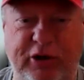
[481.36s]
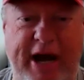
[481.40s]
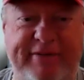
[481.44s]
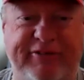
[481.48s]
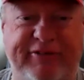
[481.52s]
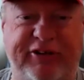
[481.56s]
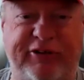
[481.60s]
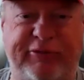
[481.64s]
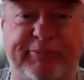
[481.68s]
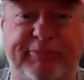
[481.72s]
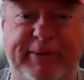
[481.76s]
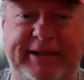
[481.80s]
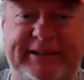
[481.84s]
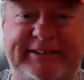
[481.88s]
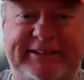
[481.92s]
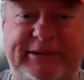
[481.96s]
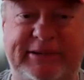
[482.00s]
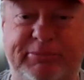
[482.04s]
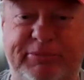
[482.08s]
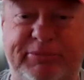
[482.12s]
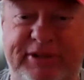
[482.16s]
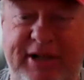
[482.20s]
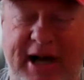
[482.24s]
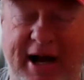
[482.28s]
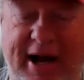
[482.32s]
have to spend
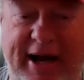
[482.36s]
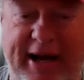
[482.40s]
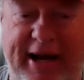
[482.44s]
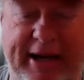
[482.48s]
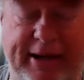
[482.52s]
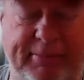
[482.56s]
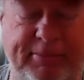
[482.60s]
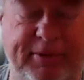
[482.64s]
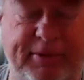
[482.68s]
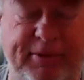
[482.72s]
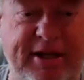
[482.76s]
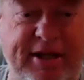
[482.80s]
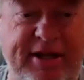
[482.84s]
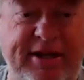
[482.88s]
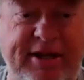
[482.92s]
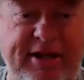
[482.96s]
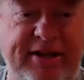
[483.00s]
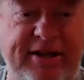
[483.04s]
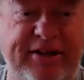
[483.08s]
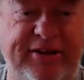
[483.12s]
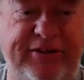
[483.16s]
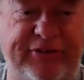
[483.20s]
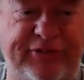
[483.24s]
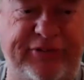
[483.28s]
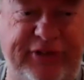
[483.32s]
some time
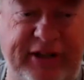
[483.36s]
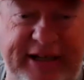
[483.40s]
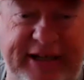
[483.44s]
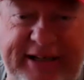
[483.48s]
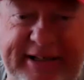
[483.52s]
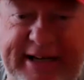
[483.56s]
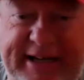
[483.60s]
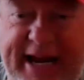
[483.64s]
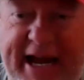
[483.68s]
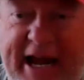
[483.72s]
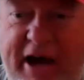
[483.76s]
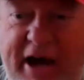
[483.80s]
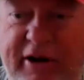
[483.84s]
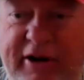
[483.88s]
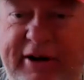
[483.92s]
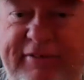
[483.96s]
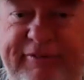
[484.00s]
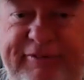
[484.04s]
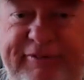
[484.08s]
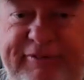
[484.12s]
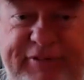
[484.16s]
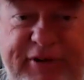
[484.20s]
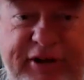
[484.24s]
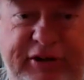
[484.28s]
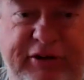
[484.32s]
sitting down
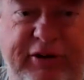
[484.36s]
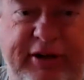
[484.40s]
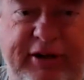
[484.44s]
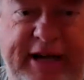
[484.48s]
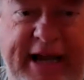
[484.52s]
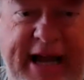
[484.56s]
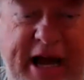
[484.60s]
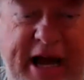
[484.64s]
and figuring